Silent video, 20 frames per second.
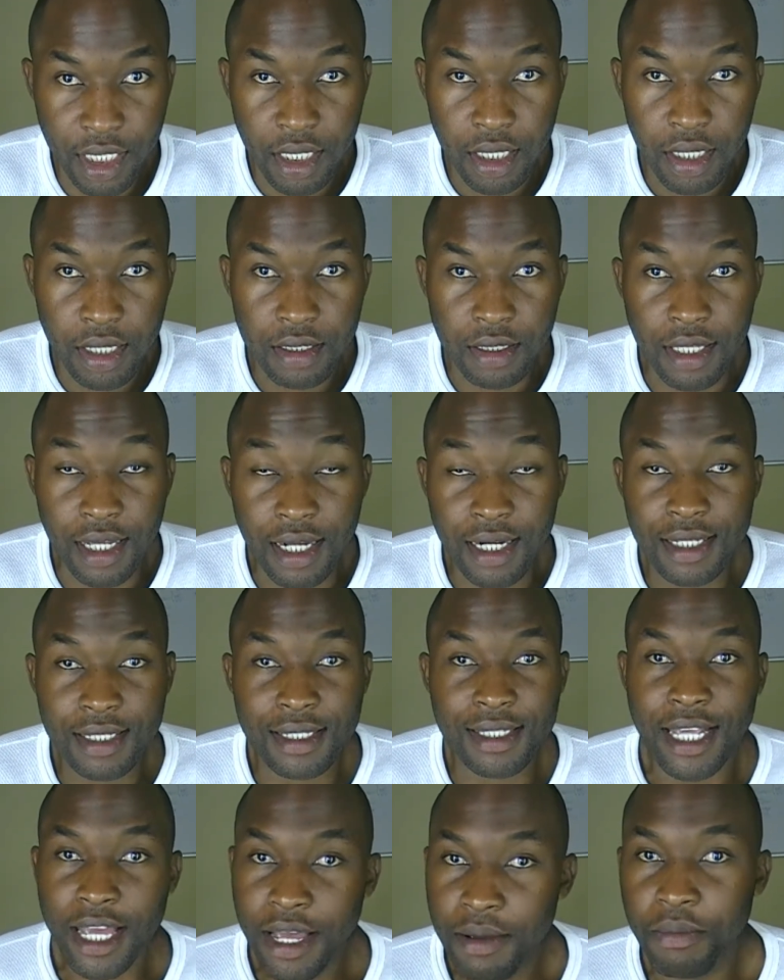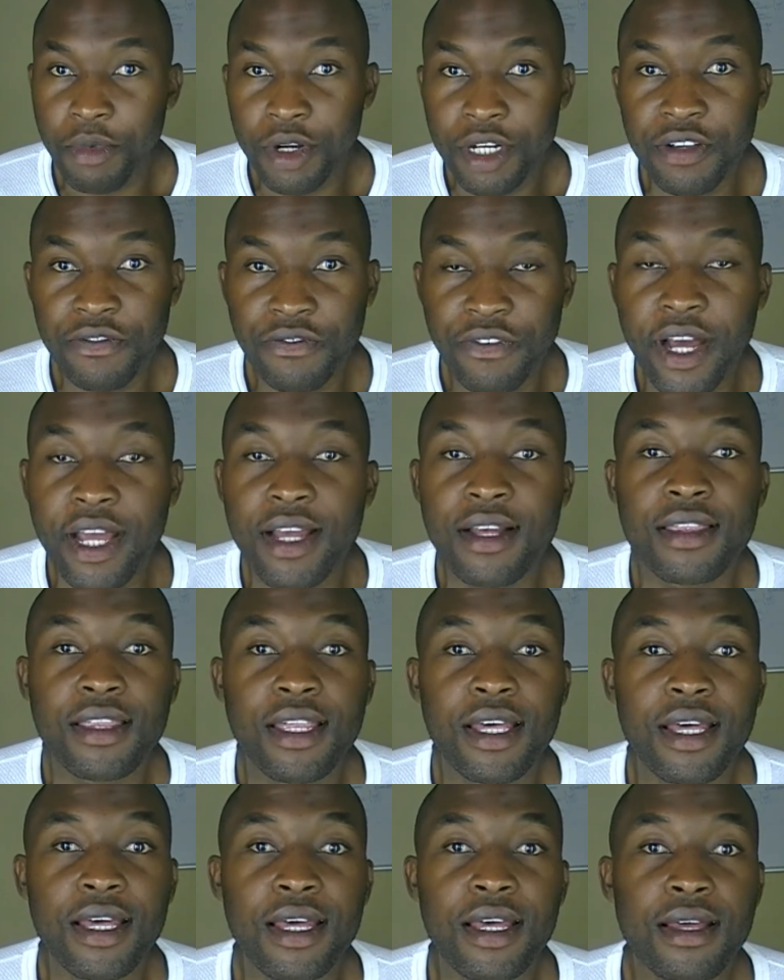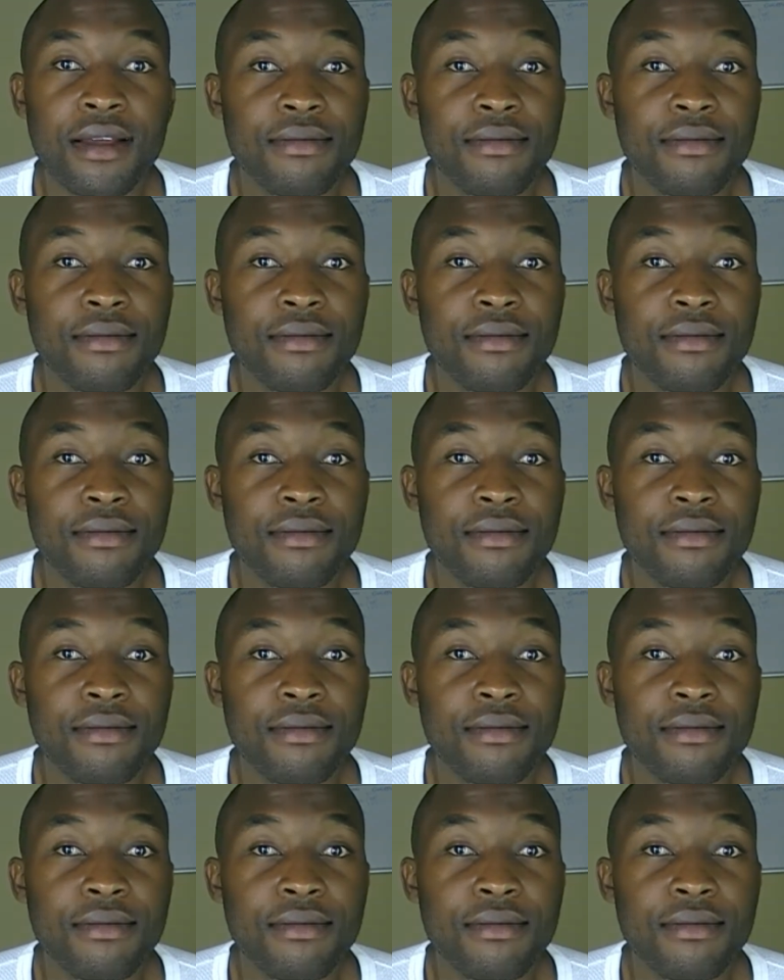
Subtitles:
So that is them modifying the